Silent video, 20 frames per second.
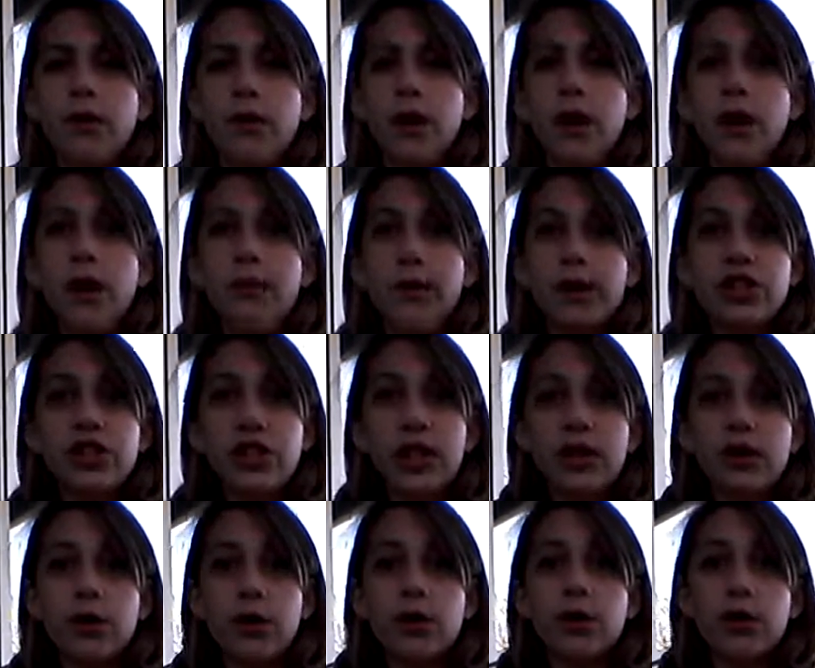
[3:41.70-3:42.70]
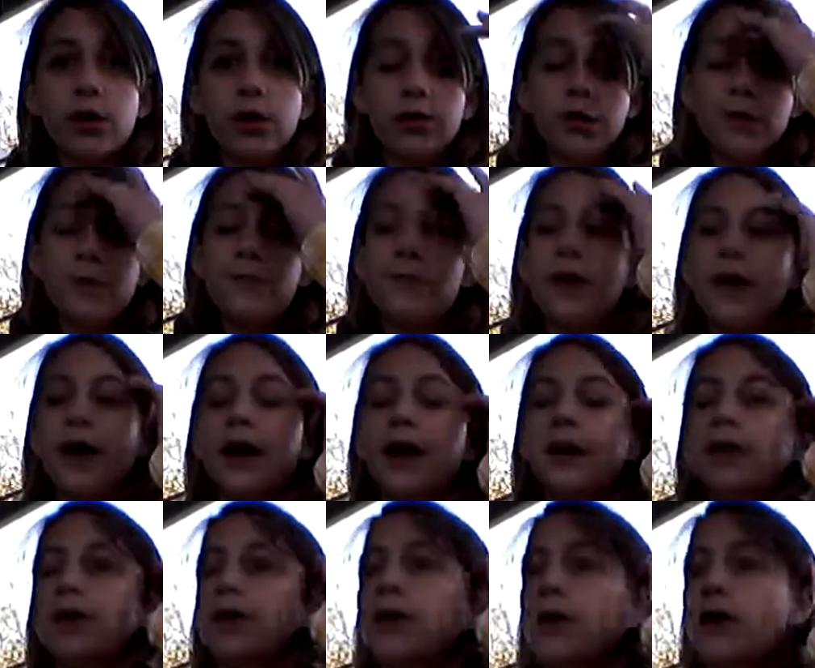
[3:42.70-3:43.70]
on my channel, you'll
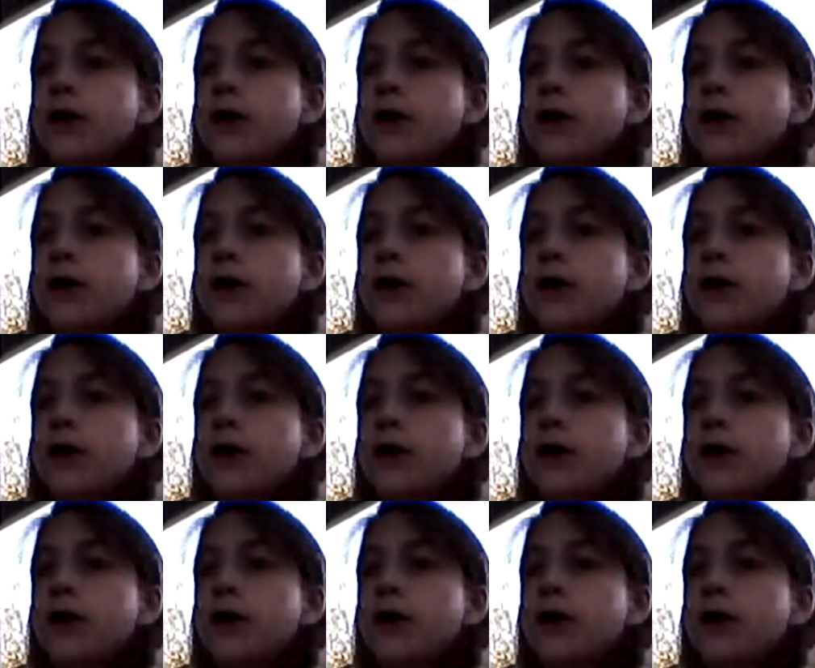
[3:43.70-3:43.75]
find